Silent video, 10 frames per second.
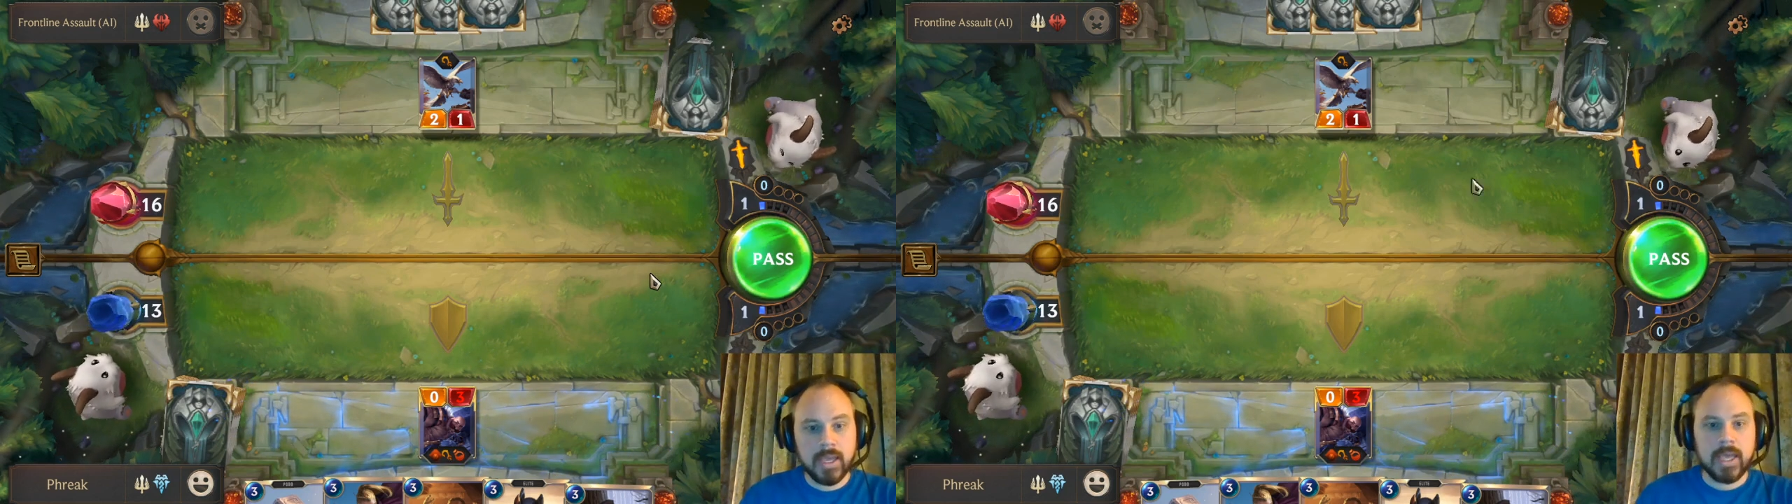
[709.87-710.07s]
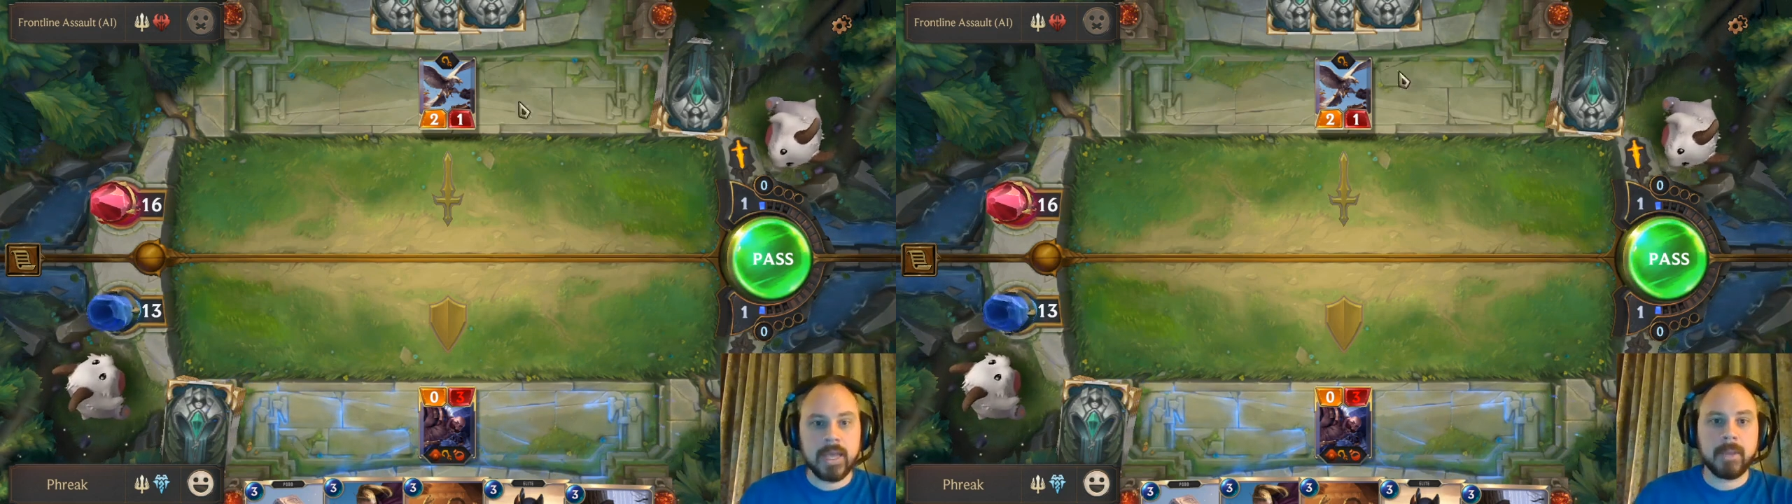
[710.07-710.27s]

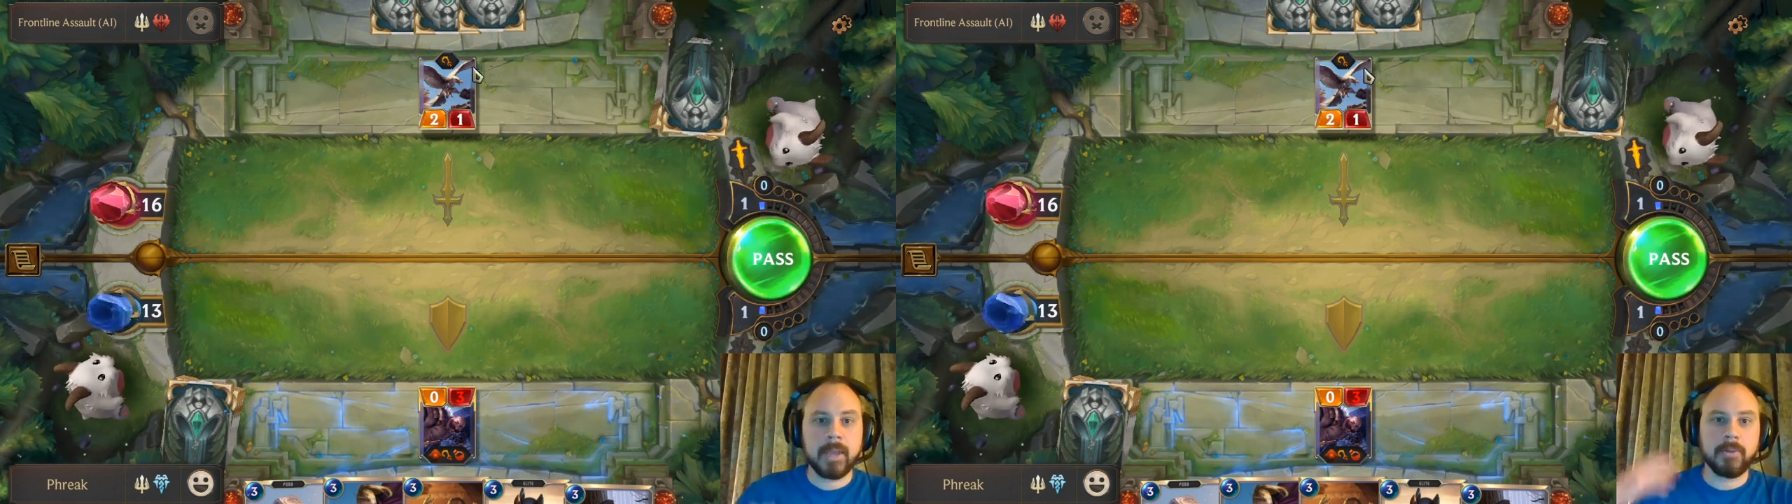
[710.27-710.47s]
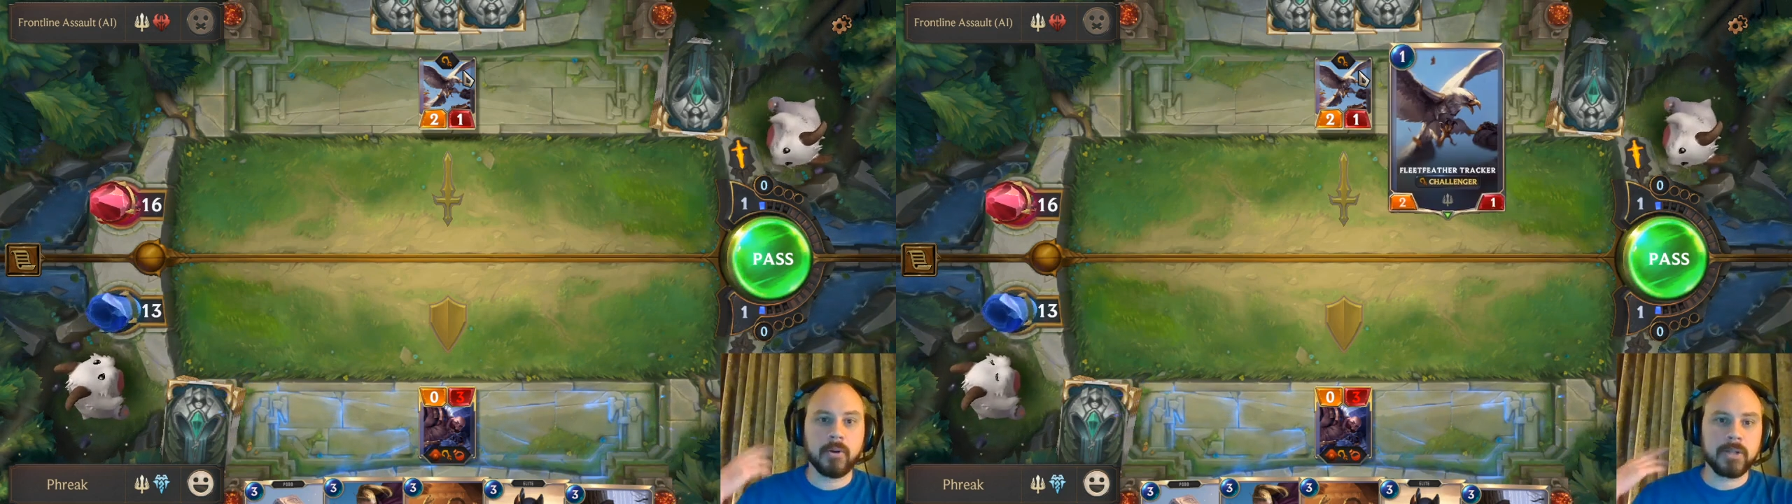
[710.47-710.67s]
and my
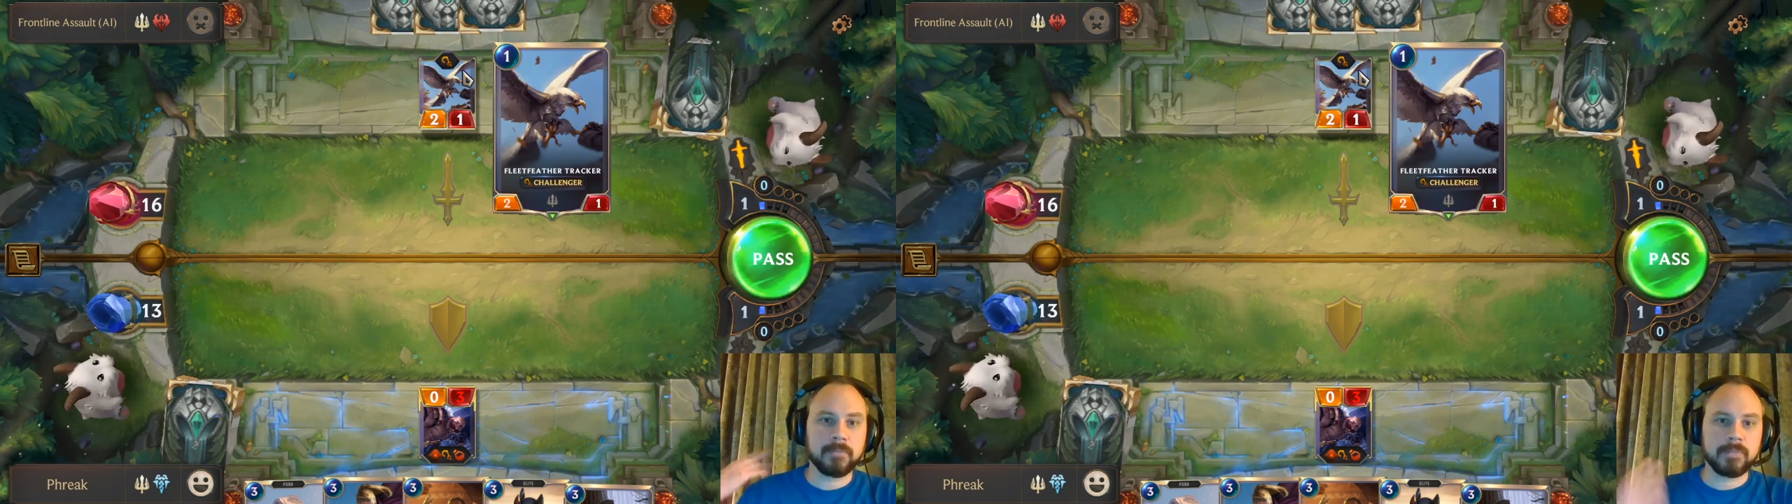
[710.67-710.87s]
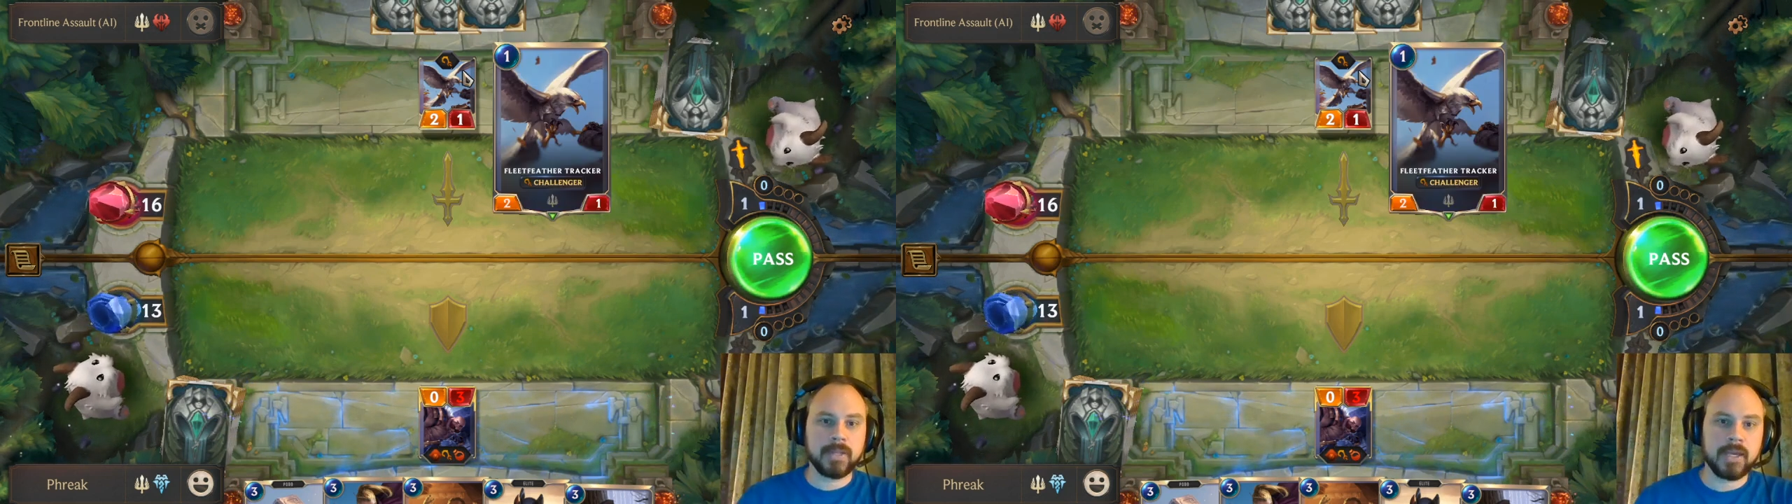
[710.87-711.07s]
opponent
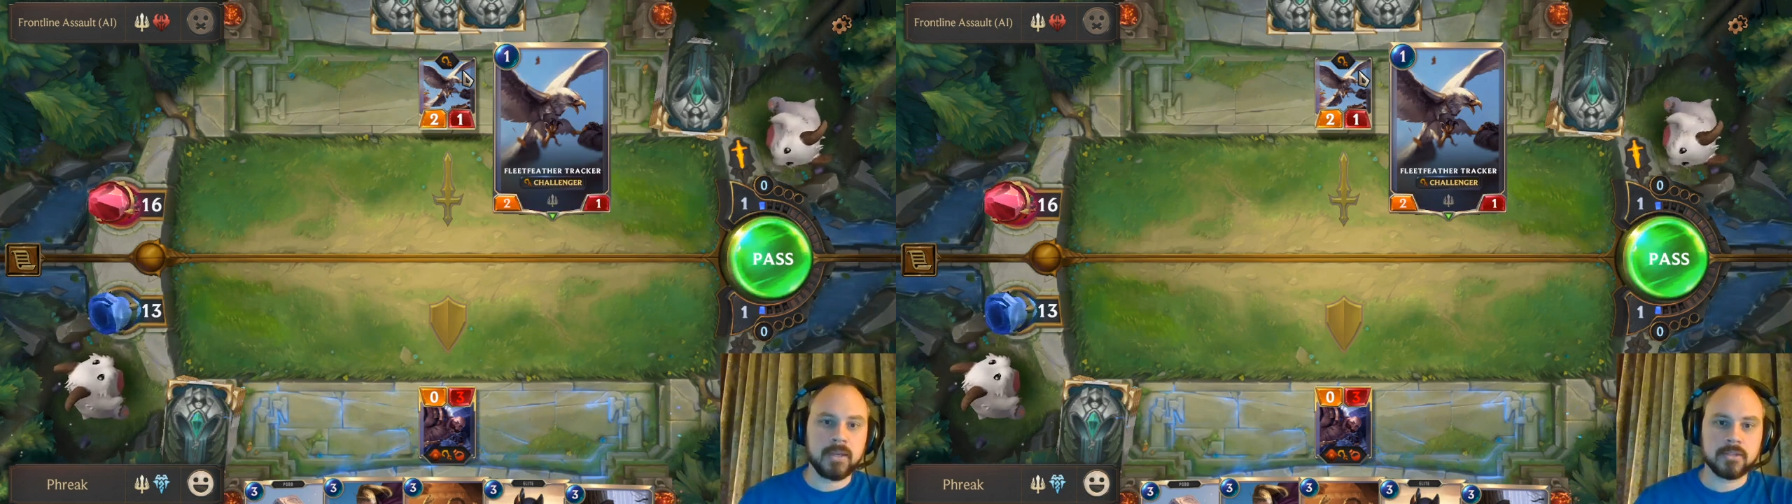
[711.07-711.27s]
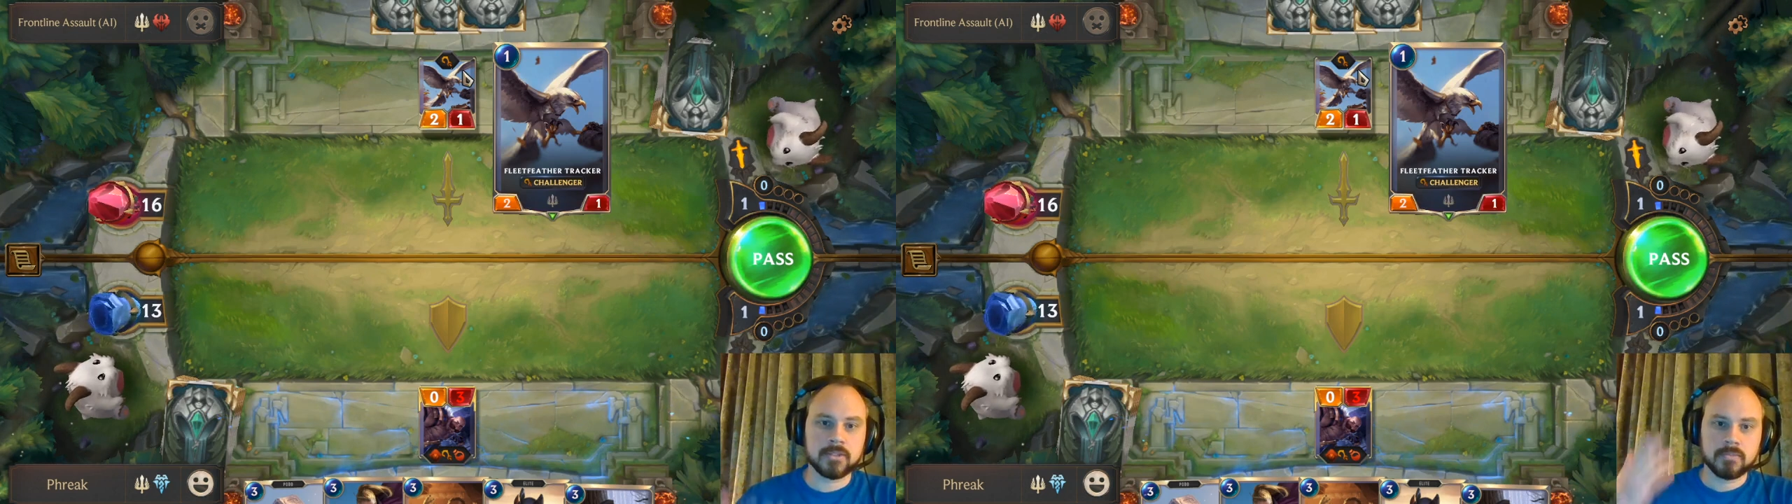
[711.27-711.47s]

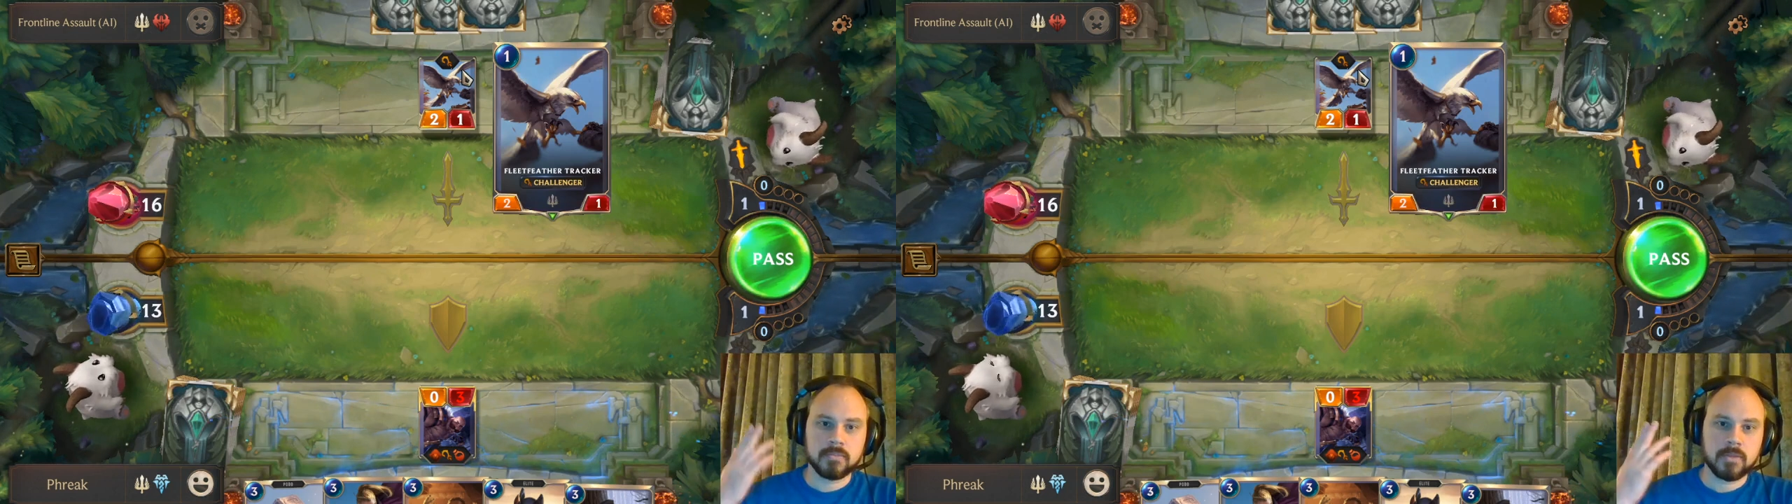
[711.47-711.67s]
plays